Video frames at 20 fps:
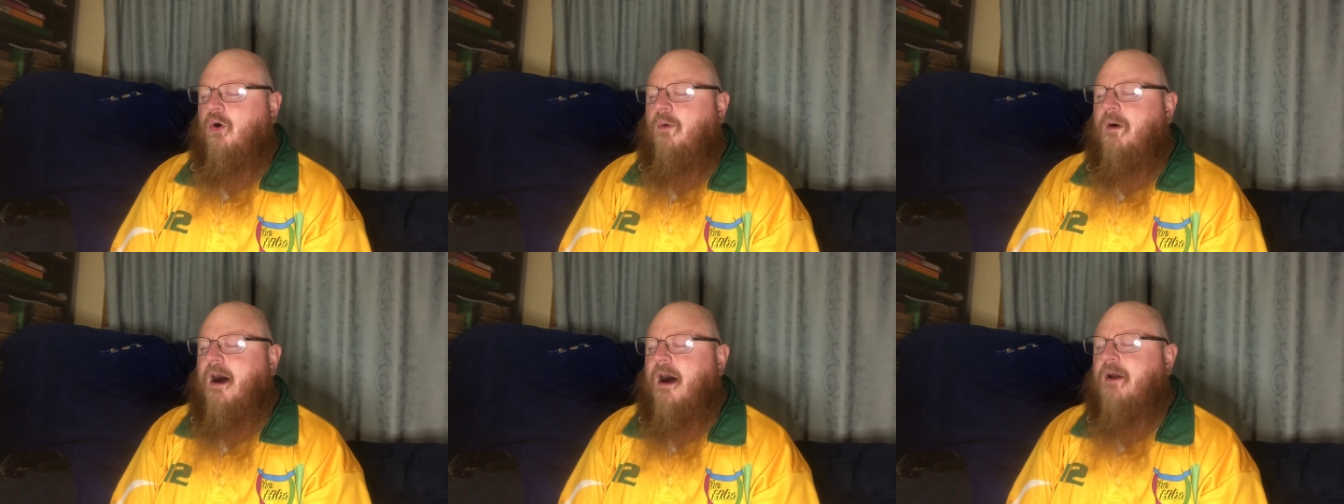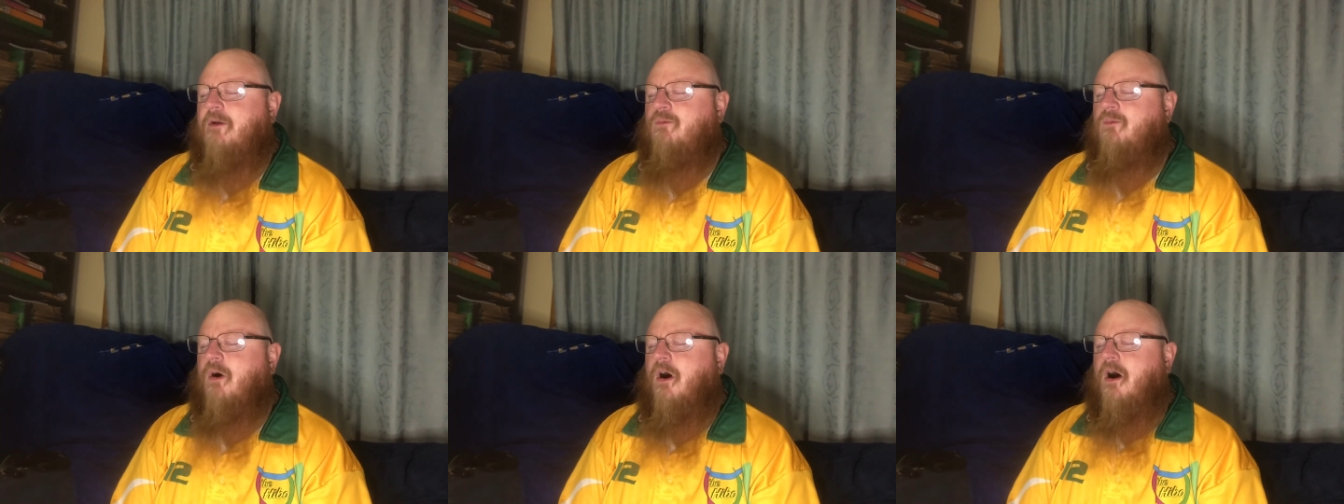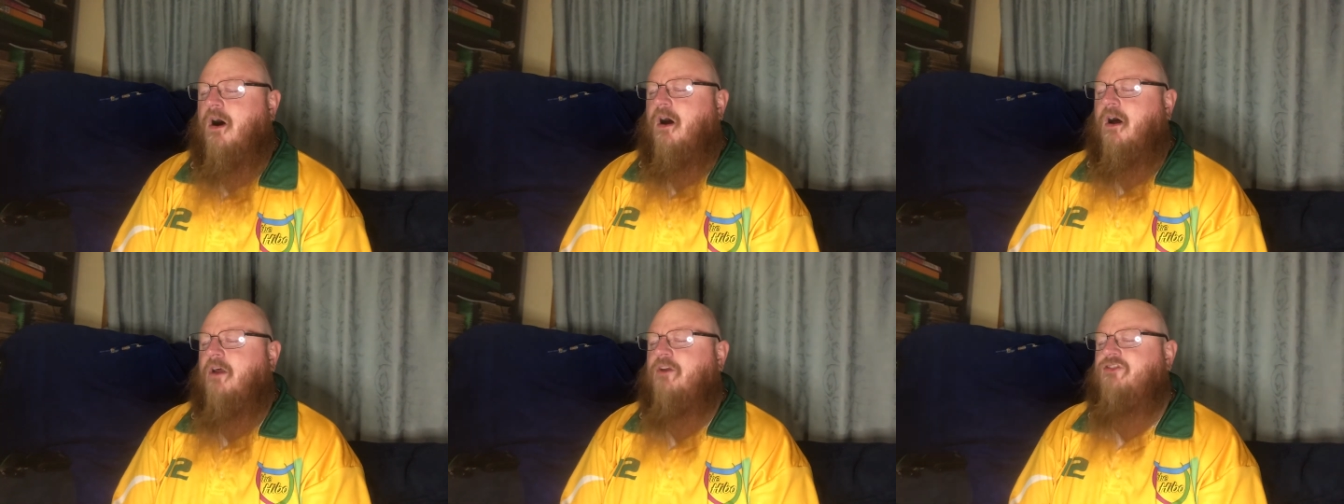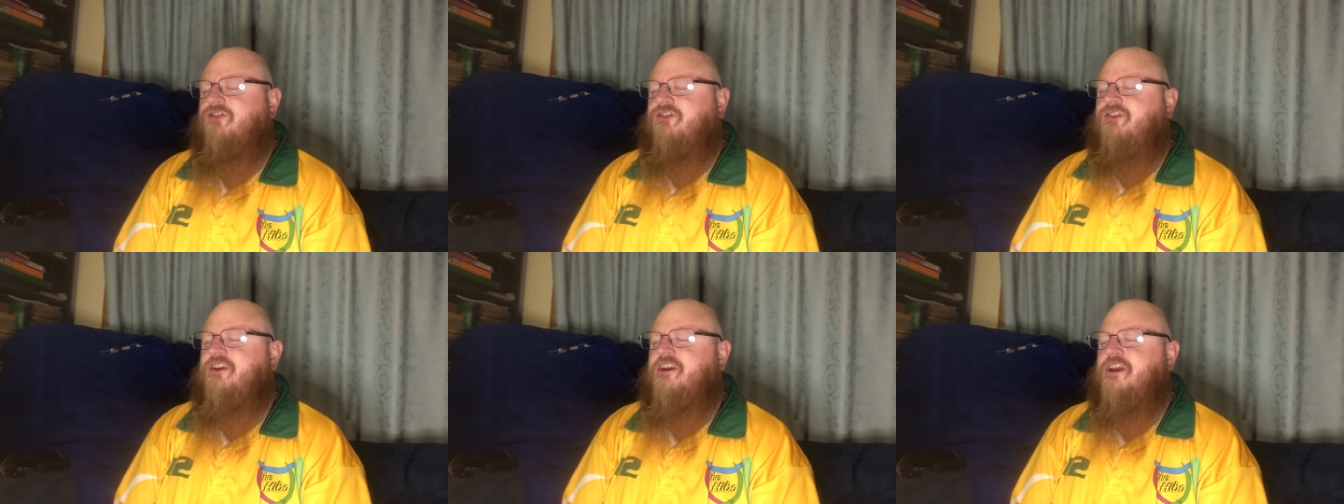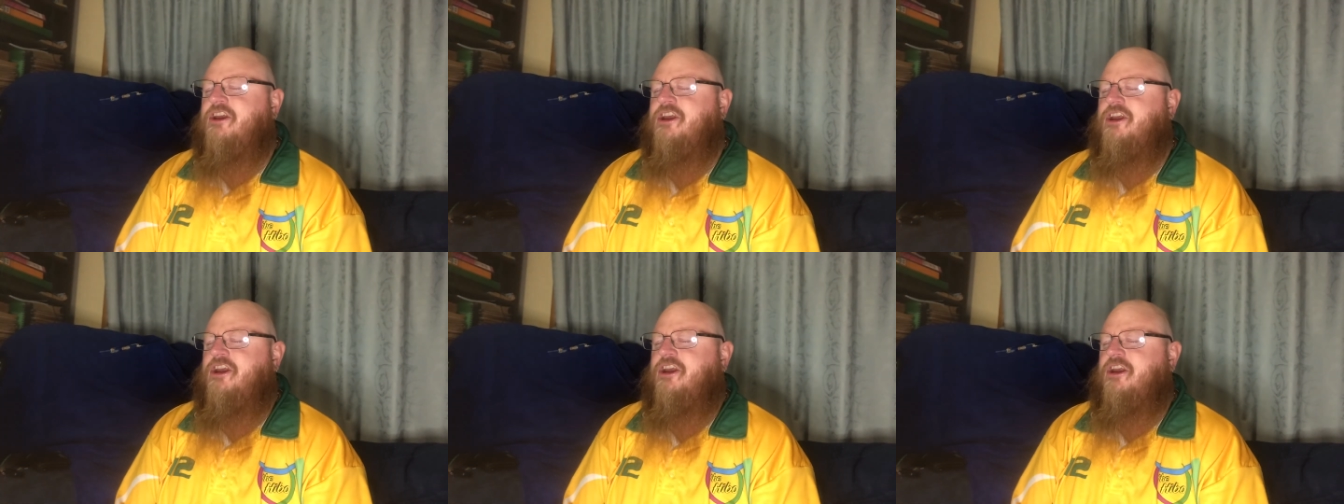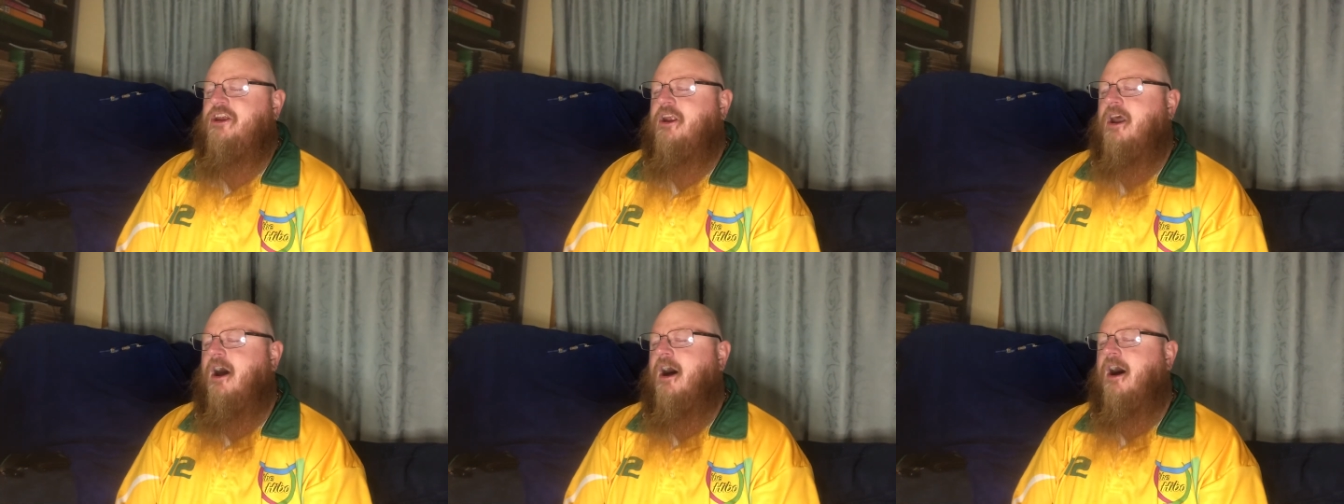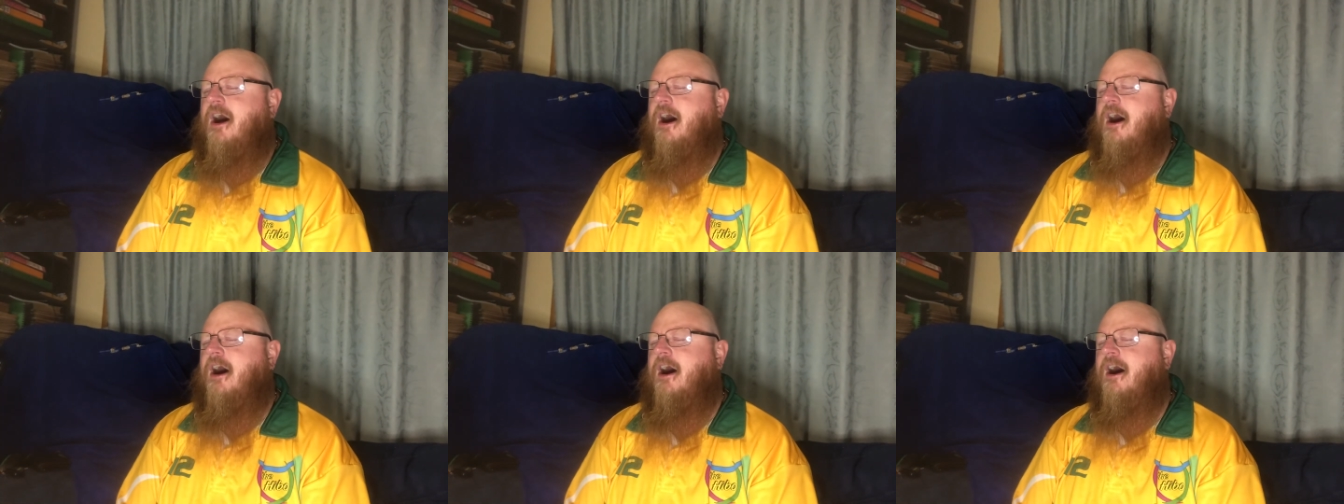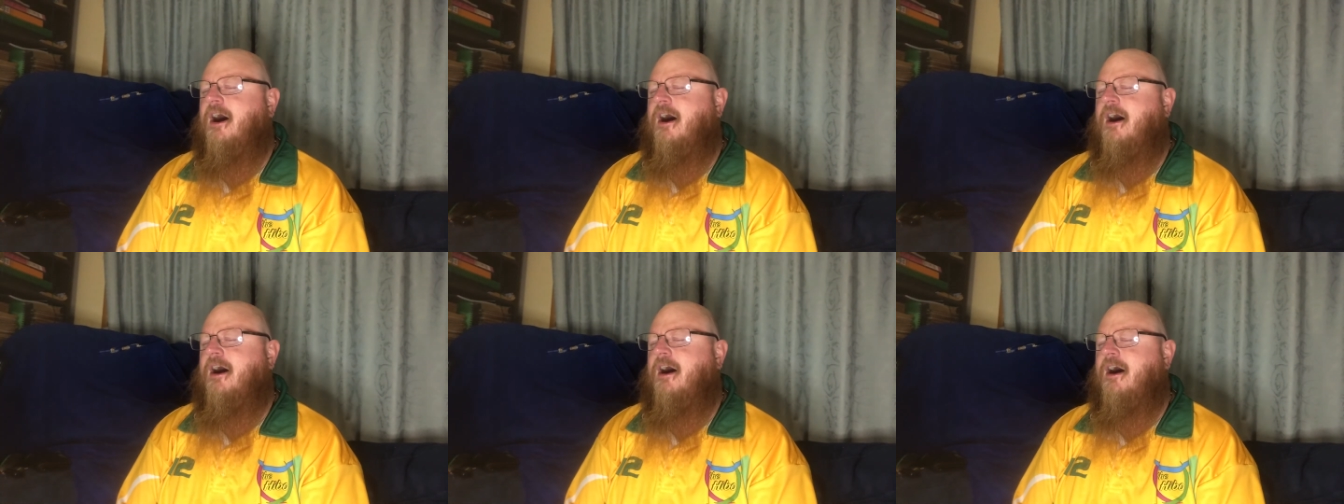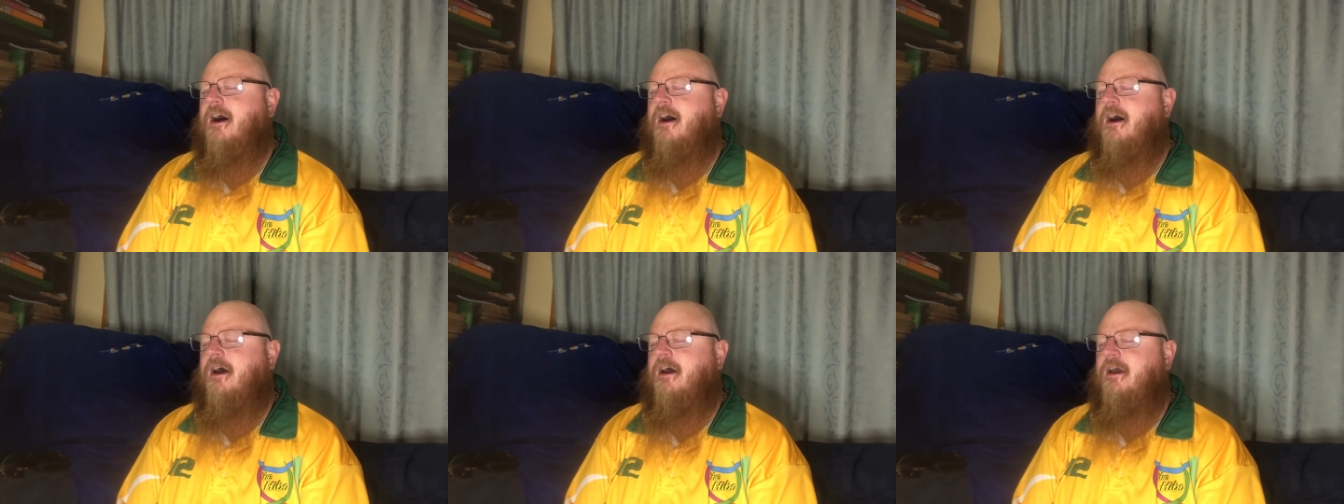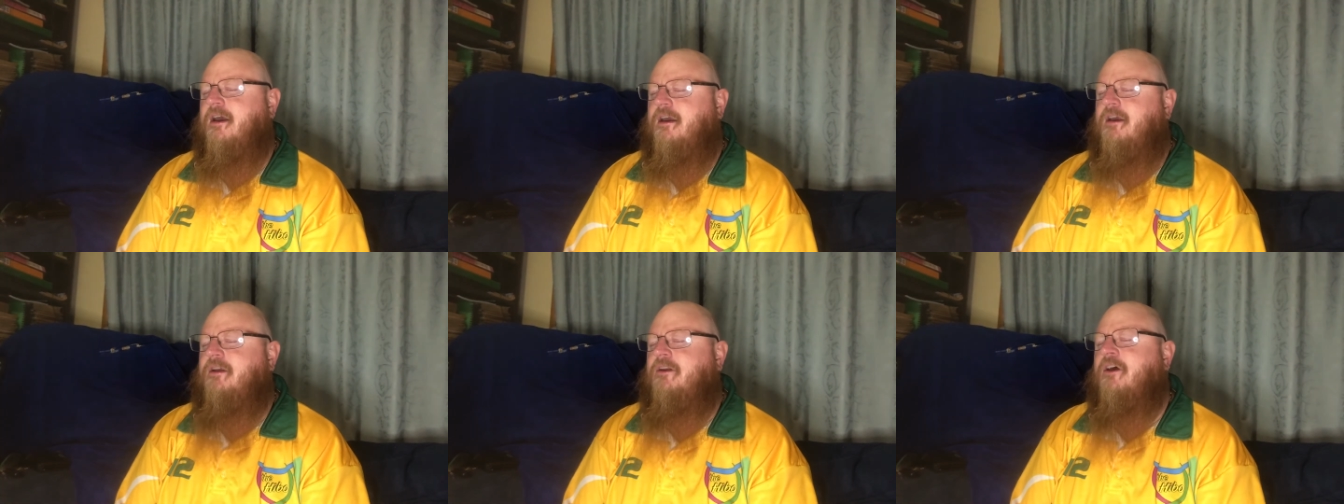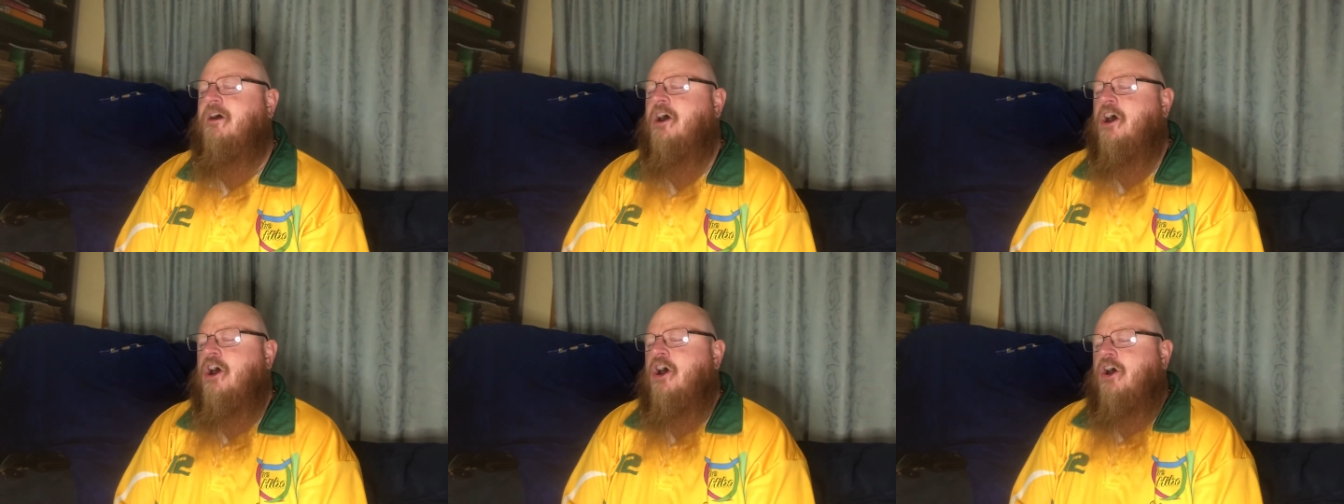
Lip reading: one was denied.